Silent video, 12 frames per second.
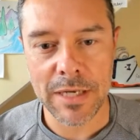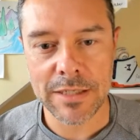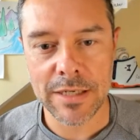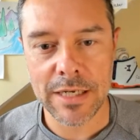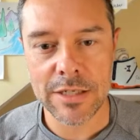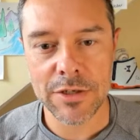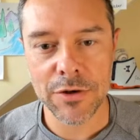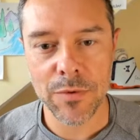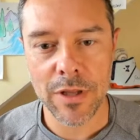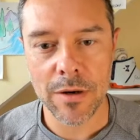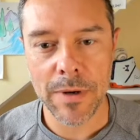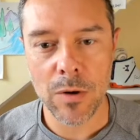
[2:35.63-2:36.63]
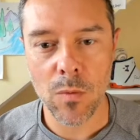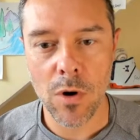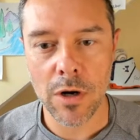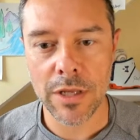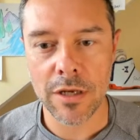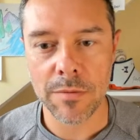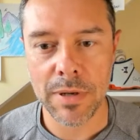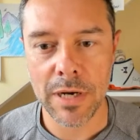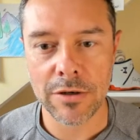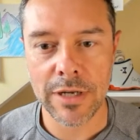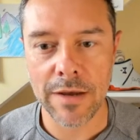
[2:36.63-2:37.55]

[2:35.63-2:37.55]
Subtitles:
Makes it easier when I'm out walking compared